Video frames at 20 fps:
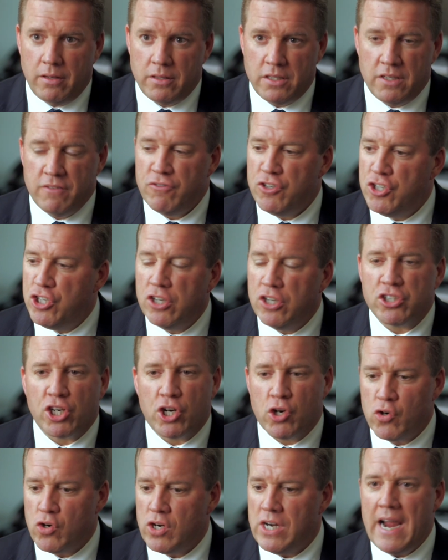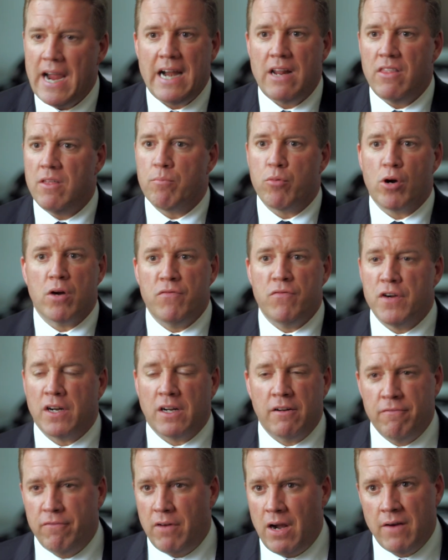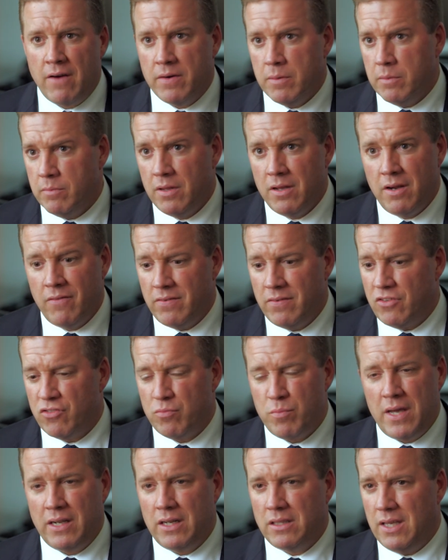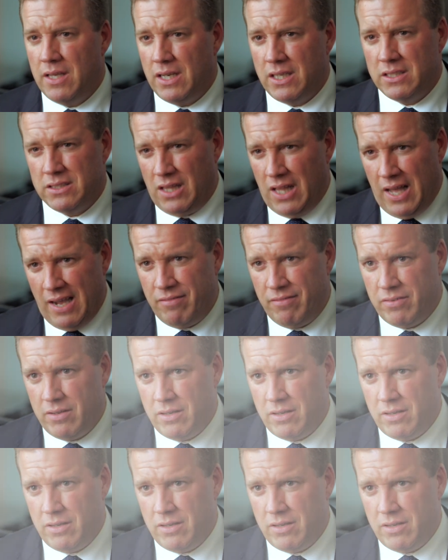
You've just created the perfect environment for this man to take his life.